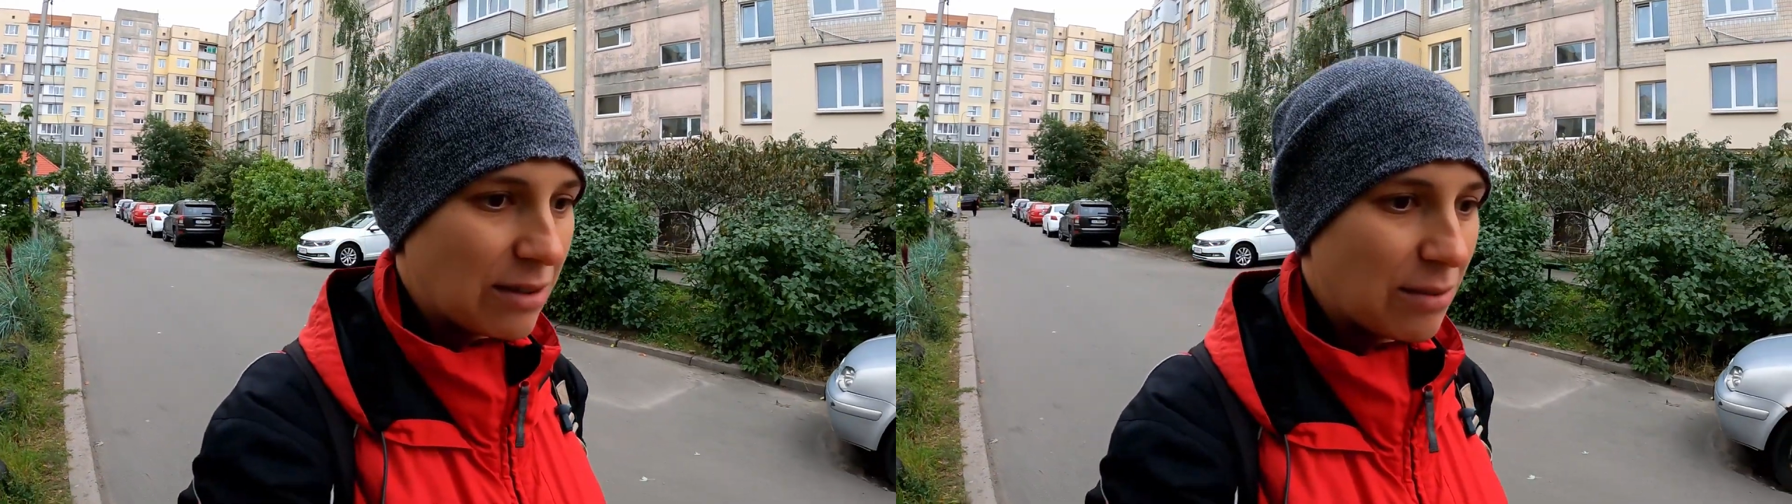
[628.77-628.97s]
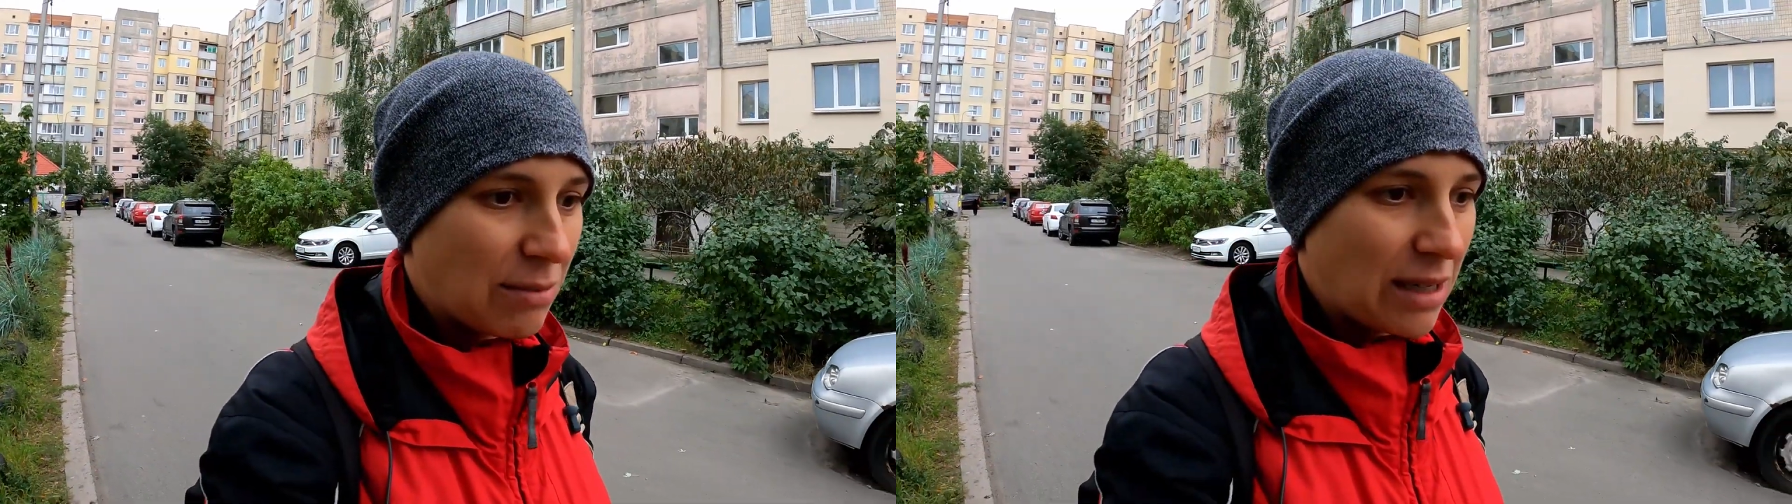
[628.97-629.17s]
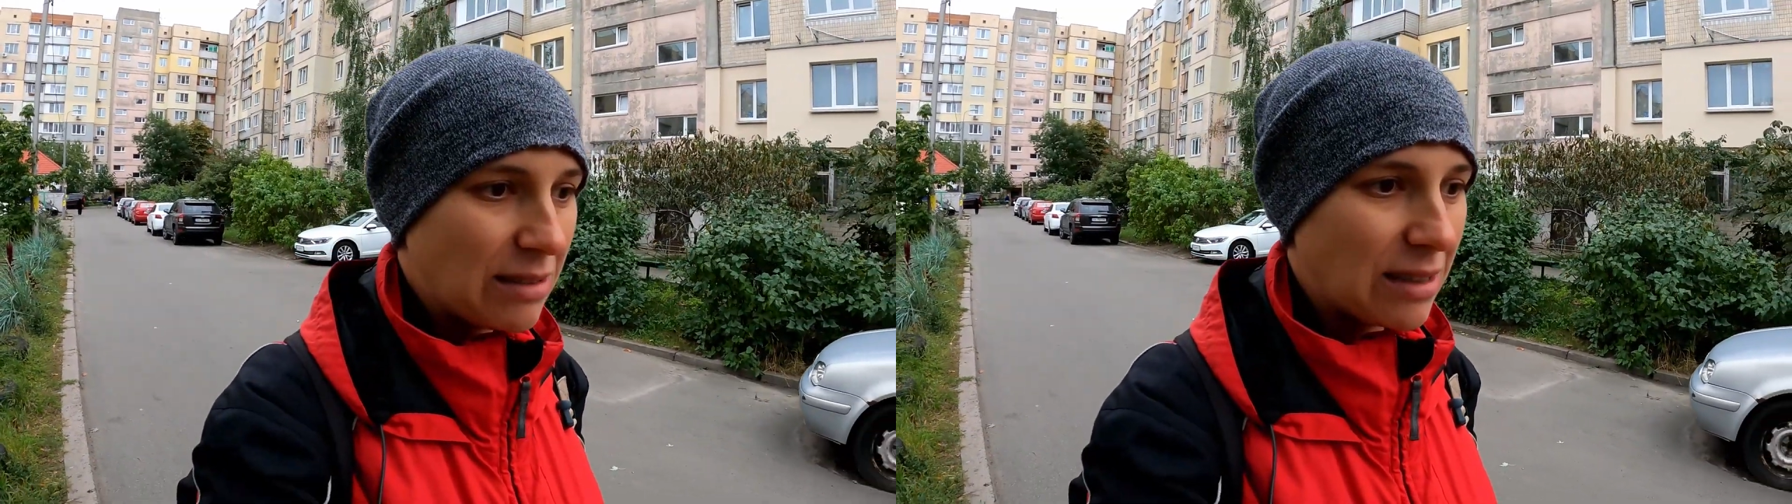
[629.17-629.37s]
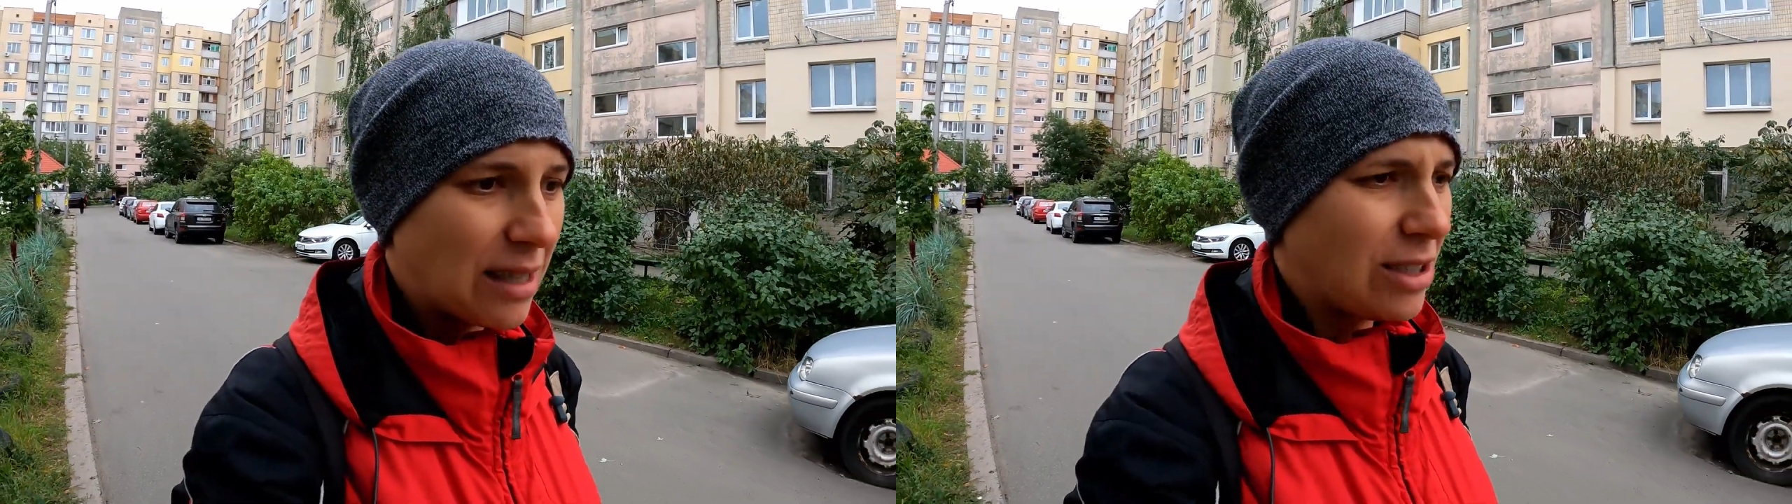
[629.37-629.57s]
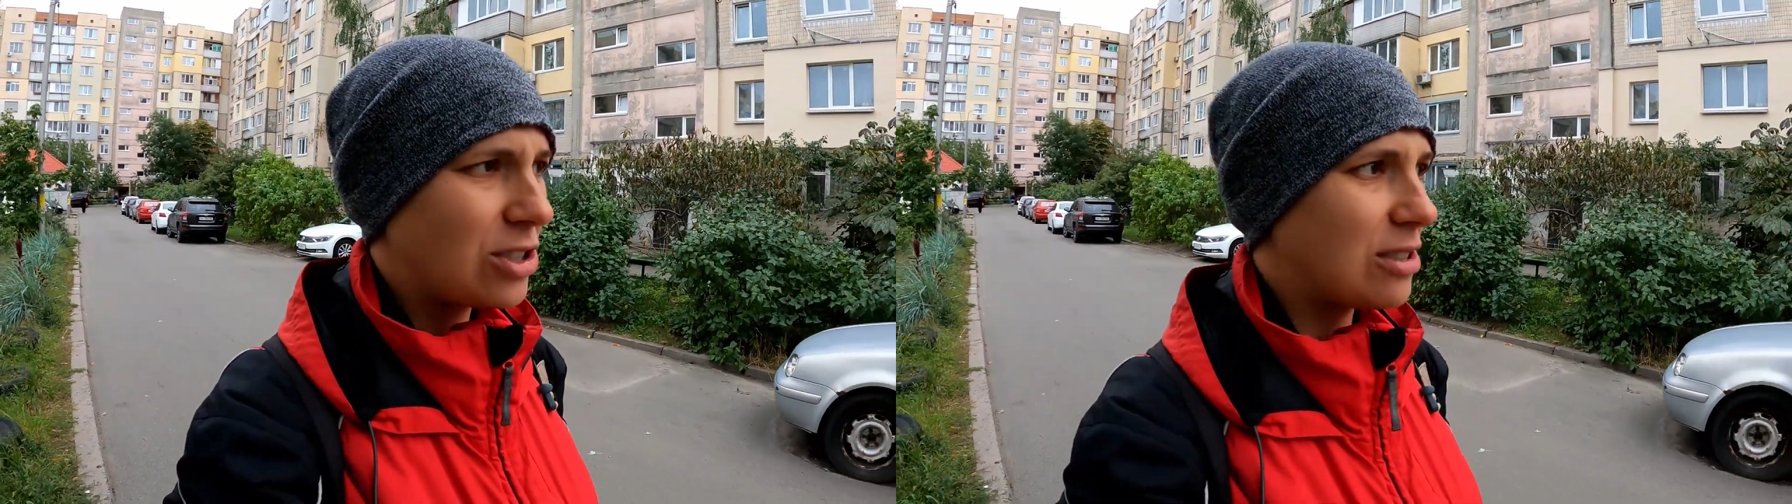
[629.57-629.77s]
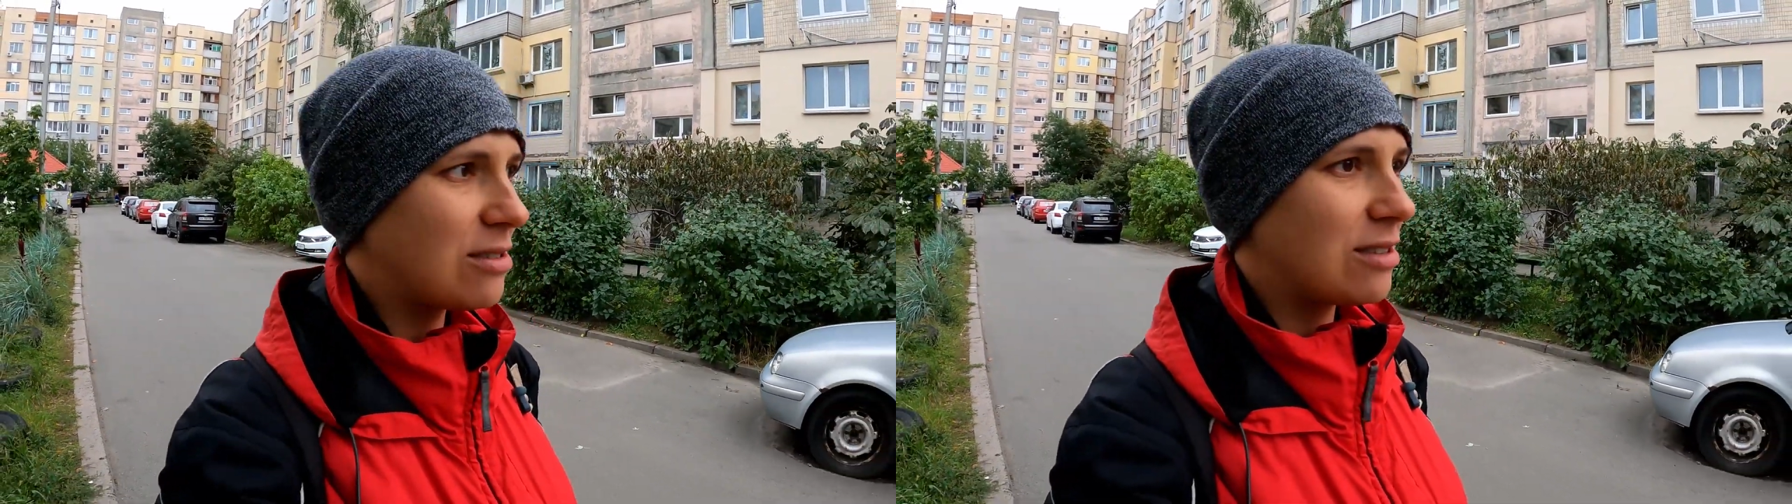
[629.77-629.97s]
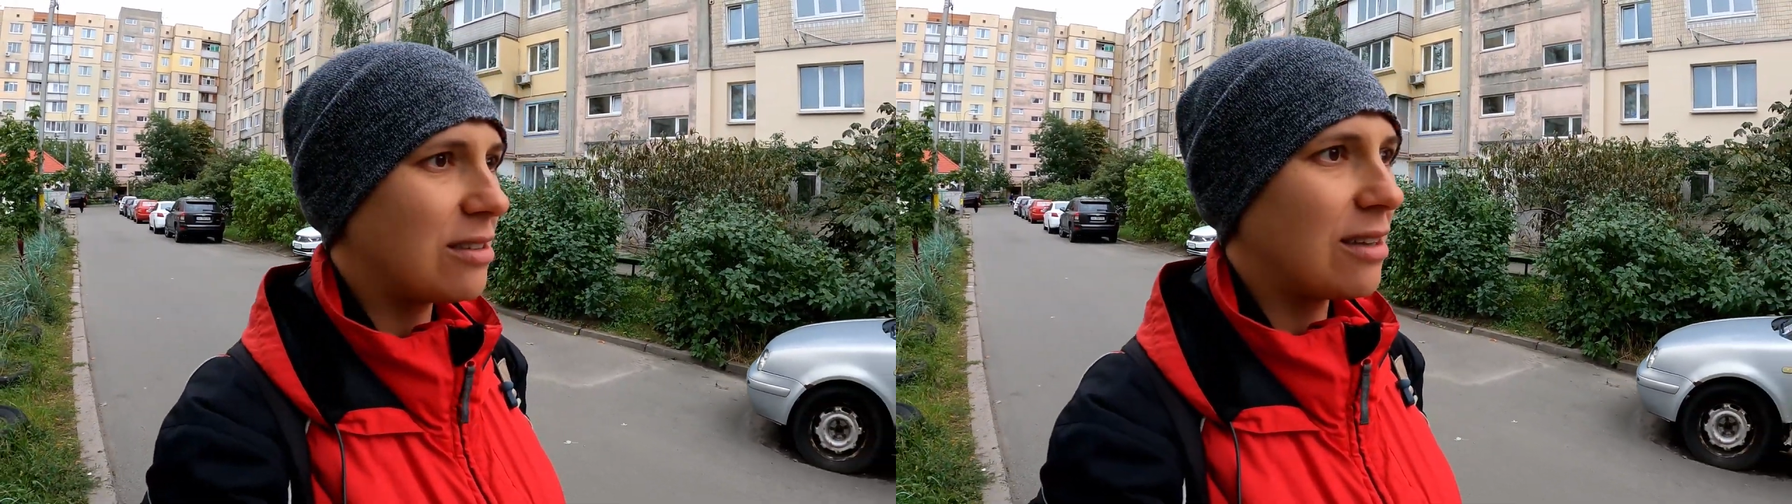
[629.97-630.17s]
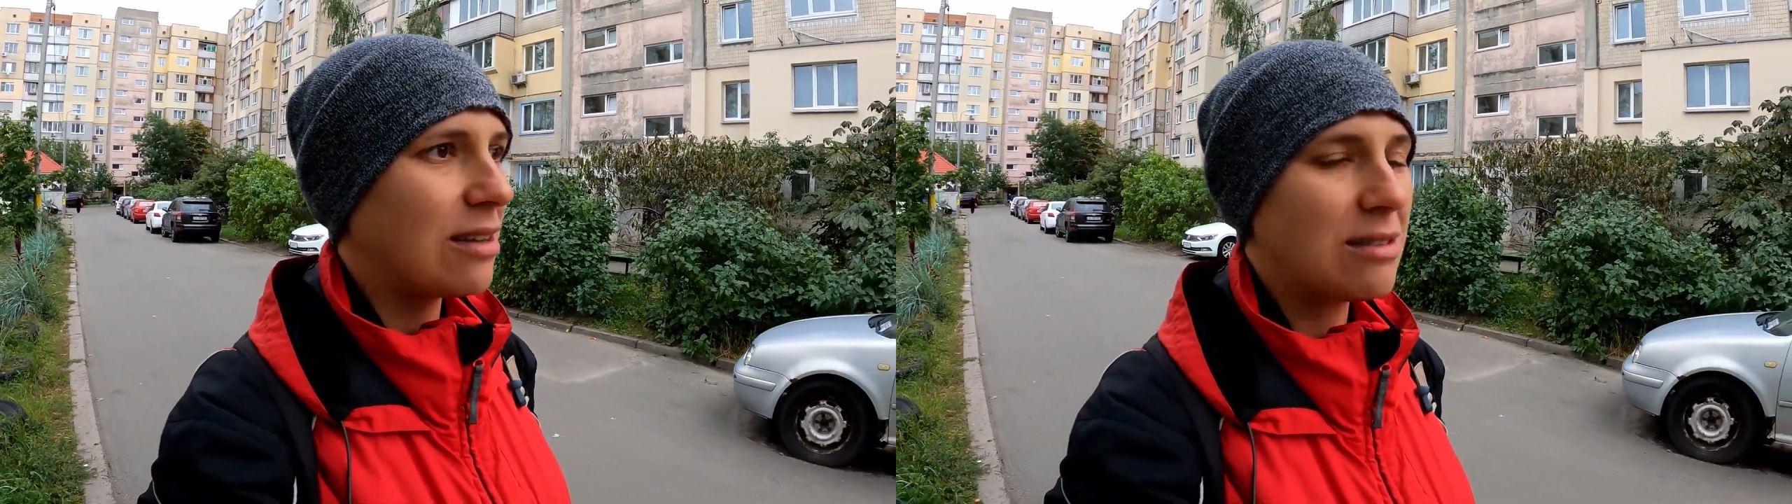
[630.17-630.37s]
medications and other